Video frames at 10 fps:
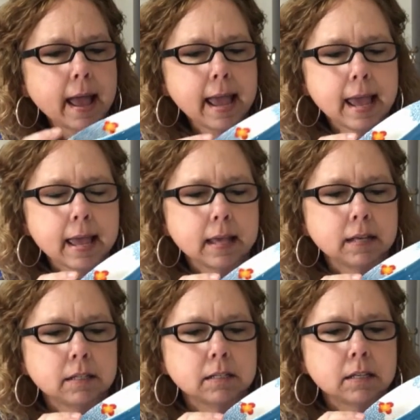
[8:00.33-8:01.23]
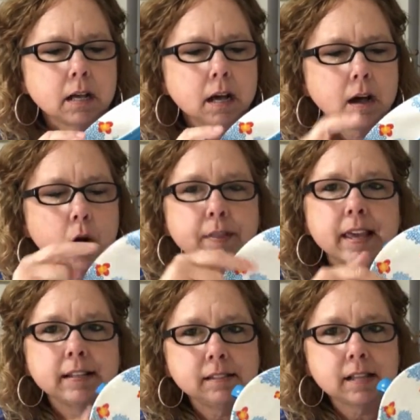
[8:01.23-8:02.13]
and uh, on
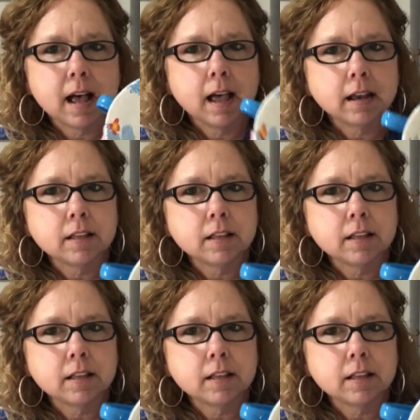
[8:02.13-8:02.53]
the inside